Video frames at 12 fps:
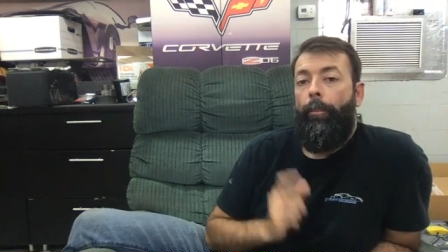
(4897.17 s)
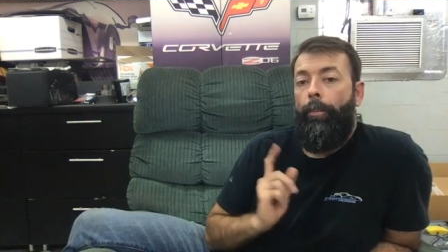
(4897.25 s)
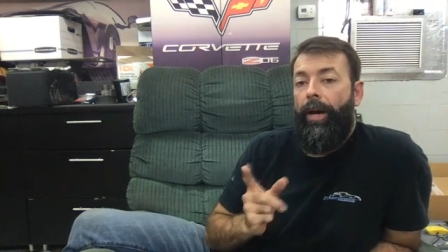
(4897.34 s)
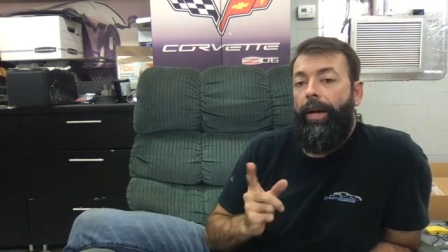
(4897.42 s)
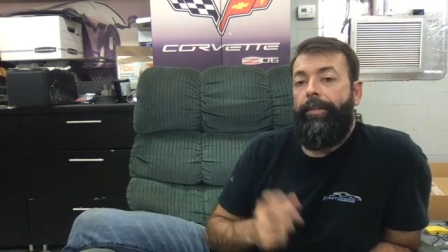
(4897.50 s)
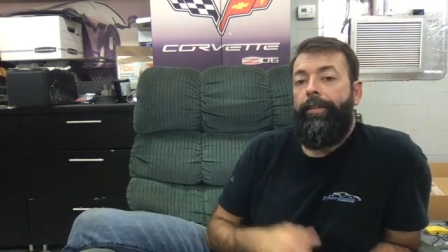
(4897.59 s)

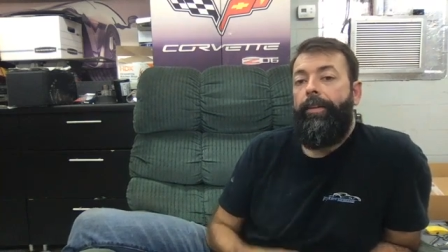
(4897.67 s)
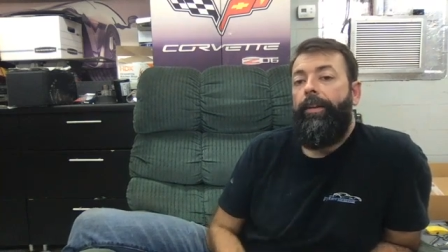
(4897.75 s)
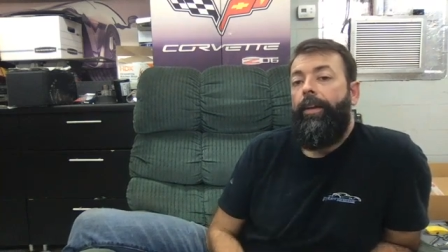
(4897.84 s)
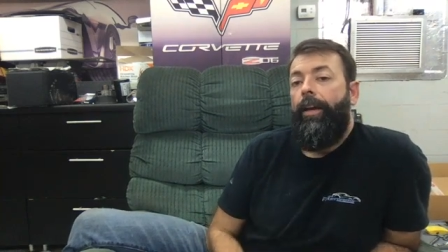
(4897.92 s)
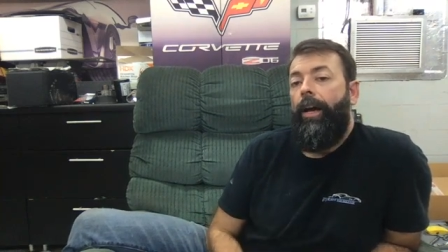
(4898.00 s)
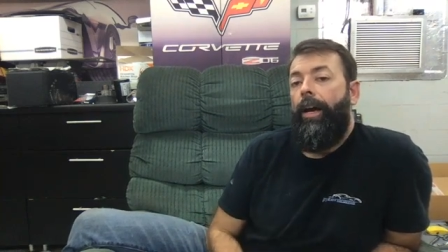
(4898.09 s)
but
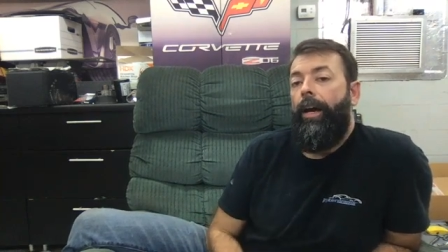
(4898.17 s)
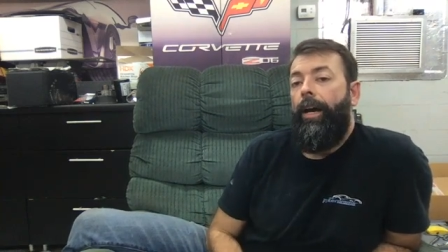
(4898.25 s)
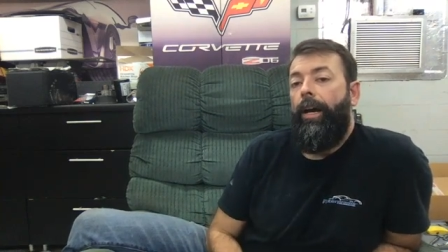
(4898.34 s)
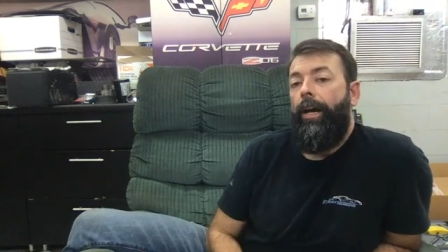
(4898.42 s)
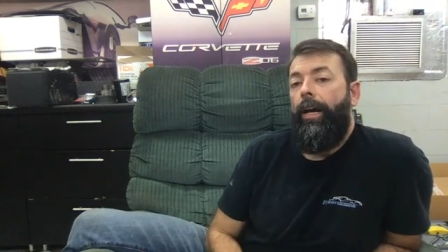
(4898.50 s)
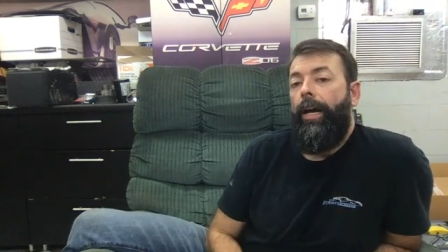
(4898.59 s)

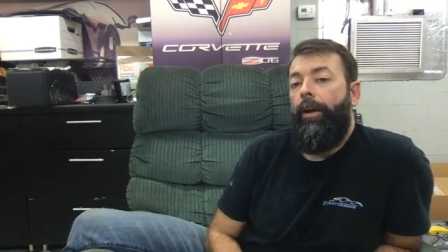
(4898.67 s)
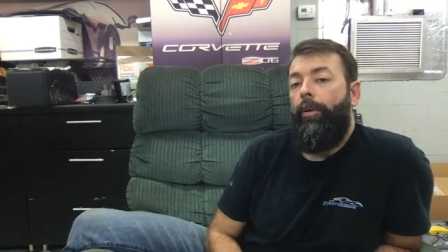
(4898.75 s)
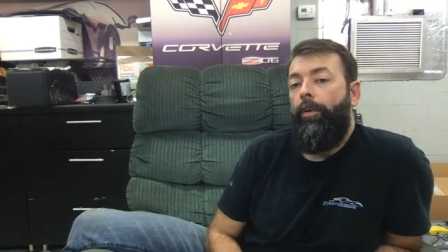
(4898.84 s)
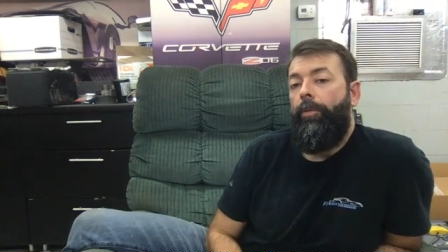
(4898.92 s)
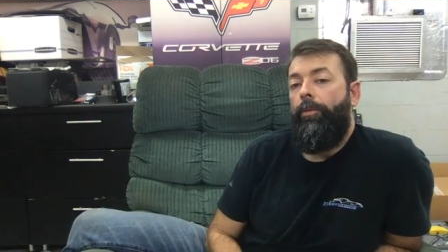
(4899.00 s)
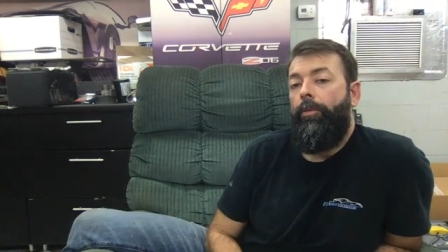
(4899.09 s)
I
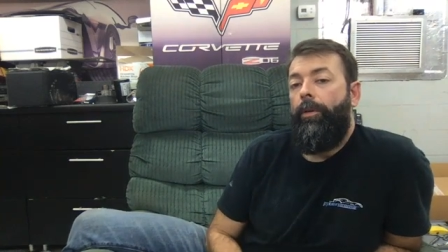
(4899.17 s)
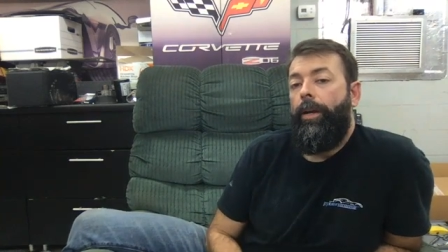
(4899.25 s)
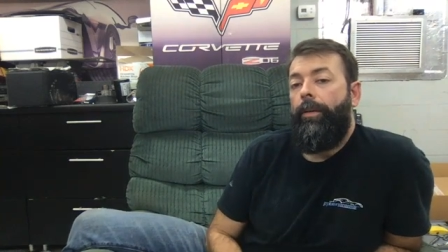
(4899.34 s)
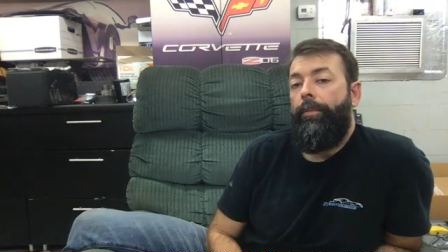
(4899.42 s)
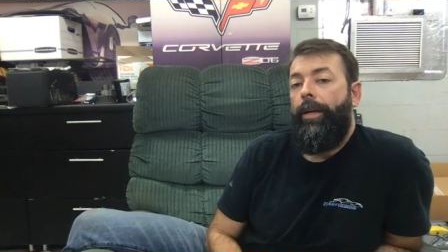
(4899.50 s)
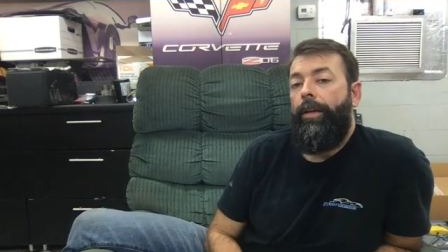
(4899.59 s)
would
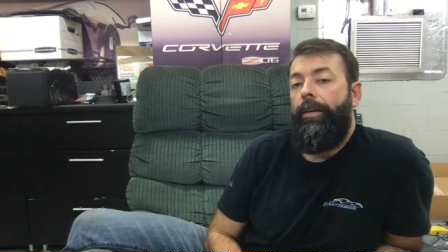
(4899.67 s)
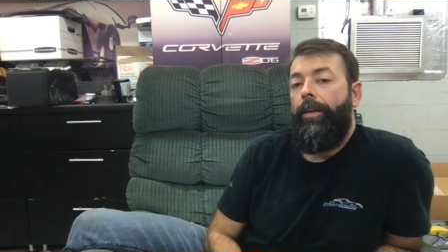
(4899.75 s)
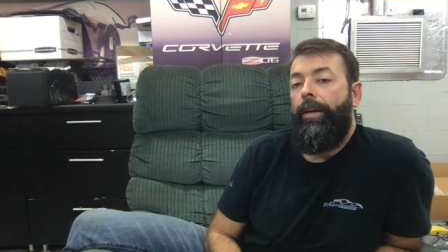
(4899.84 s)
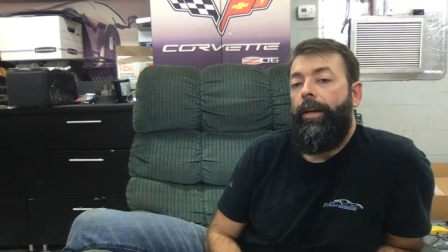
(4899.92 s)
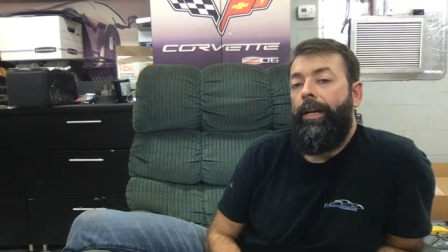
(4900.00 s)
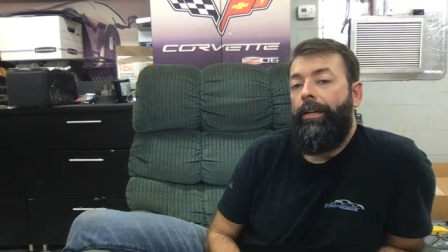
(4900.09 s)
recommend
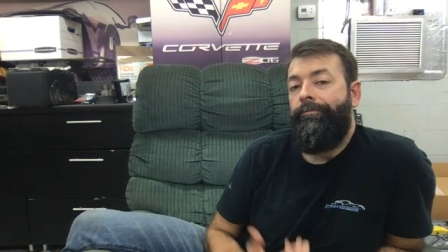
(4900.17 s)
a